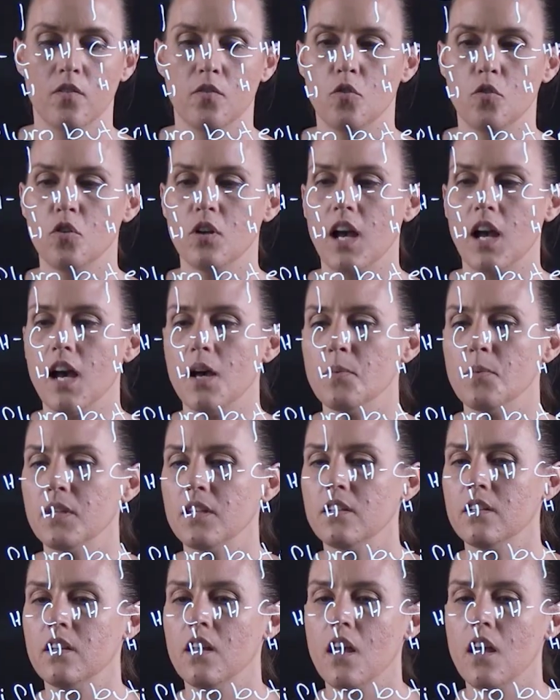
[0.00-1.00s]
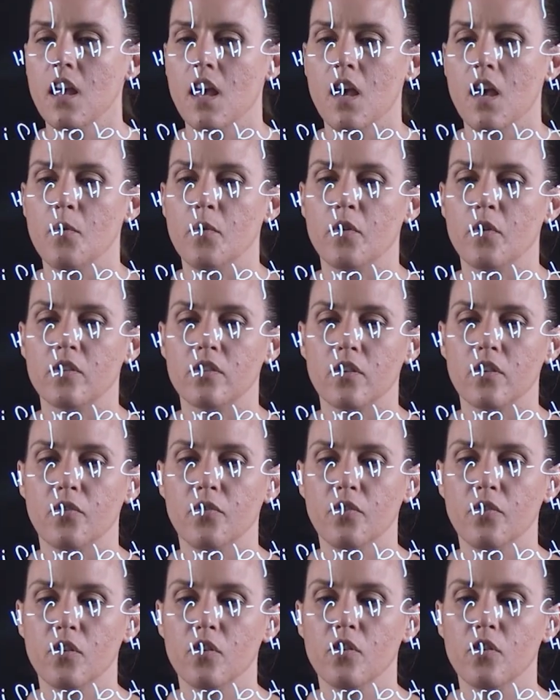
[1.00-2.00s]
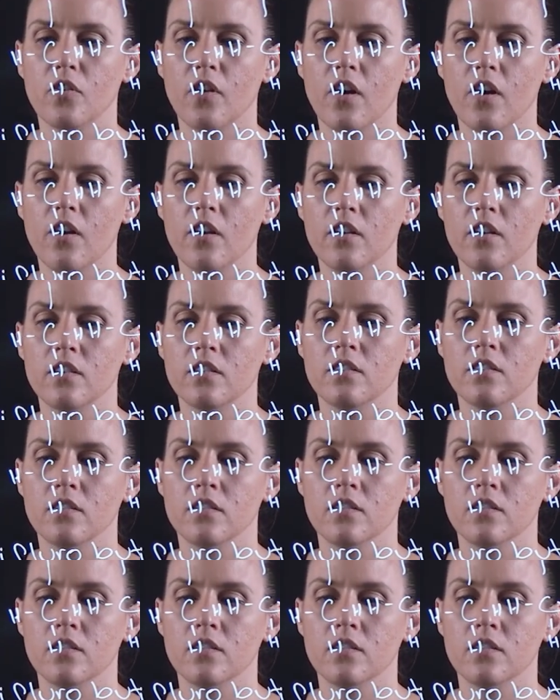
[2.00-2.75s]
Four carbon. And we've got the fluoro,